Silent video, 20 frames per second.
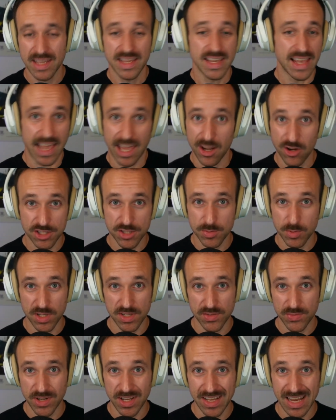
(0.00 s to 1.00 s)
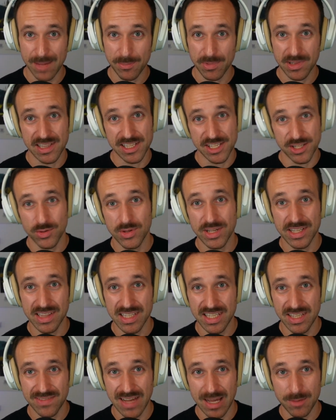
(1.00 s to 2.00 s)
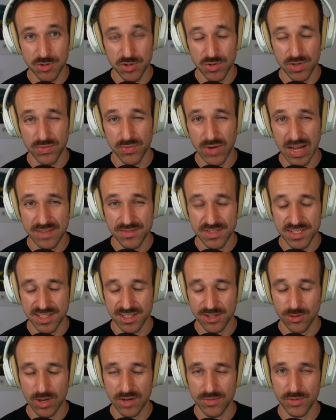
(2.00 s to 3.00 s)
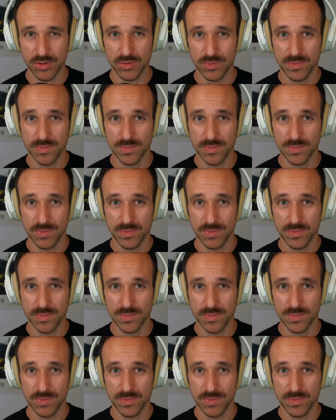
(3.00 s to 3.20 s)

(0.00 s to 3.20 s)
And on Spotify and Apple, you can leave up to a 5-star review.